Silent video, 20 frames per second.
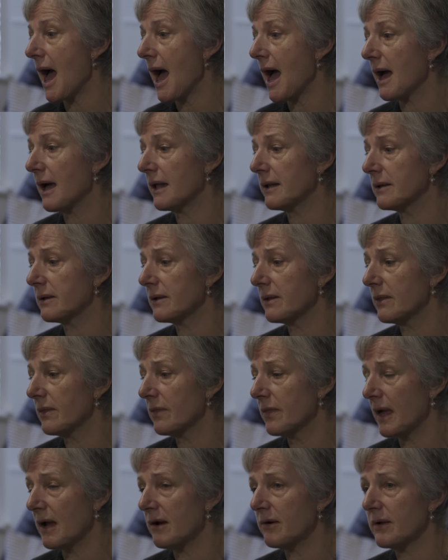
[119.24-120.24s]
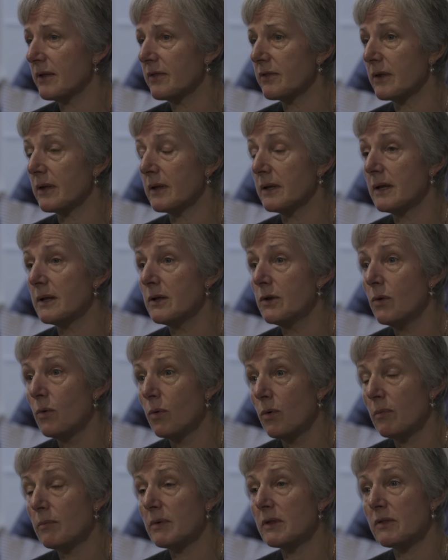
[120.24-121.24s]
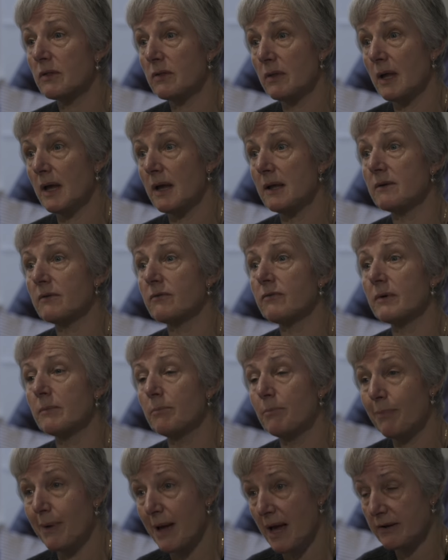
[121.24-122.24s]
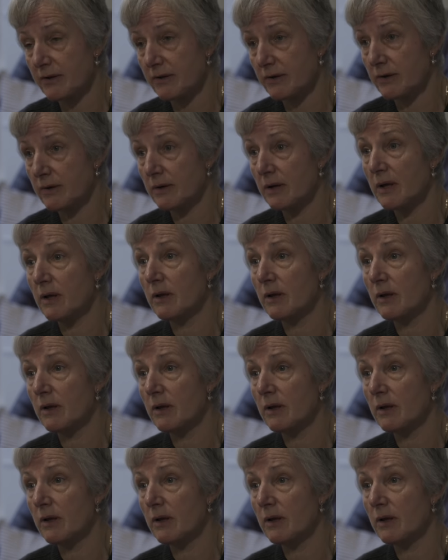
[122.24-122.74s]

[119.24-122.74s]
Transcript: And there is an enormous need for better